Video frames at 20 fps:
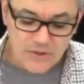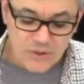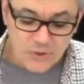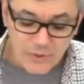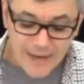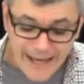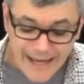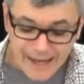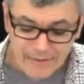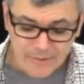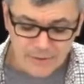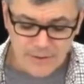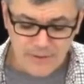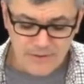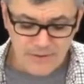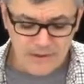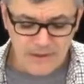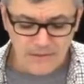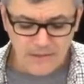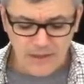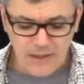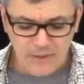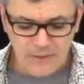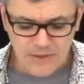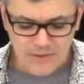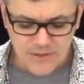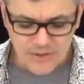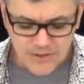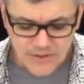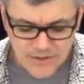"To everything there
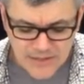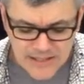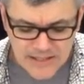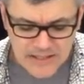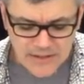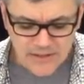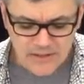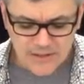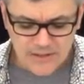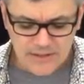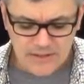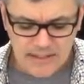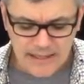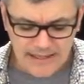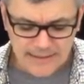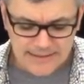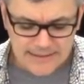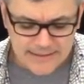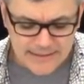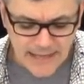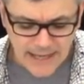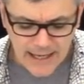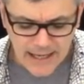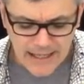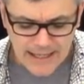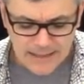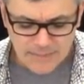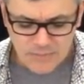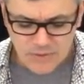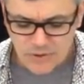is a season and a
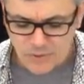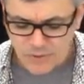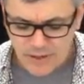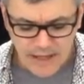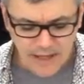time to